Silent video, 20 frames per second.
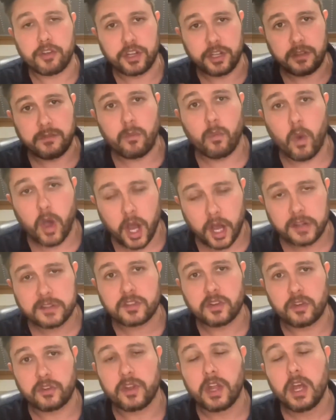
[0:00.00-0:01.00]
and you've worked
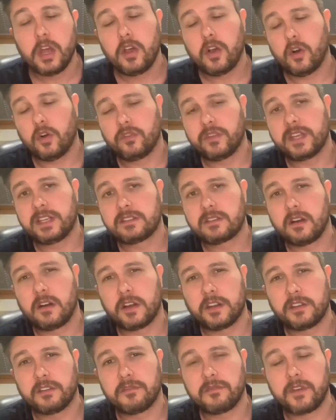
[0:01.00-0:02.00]
on these
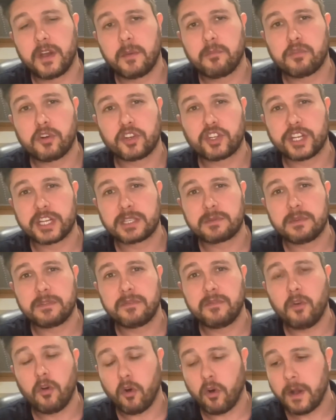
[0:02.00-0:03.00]
kind of projects
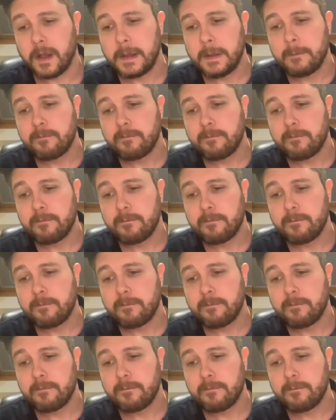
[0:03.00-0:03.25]
before.